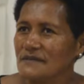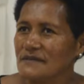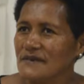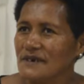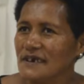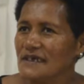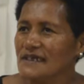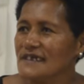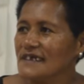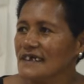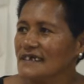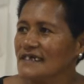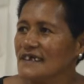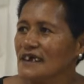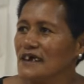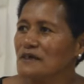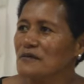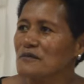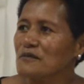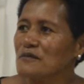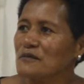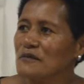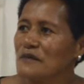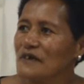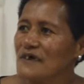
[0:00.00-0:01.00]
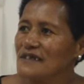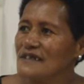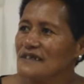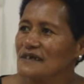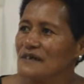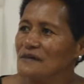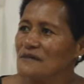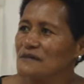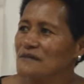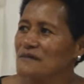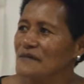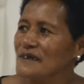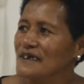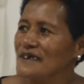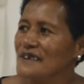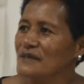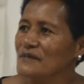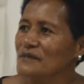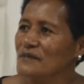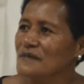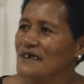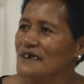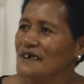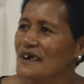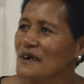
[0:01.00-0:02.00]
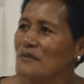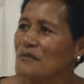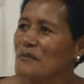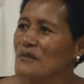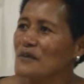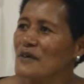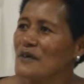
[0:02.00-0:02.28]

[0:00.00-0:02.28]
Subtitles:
can say the influence of women. We are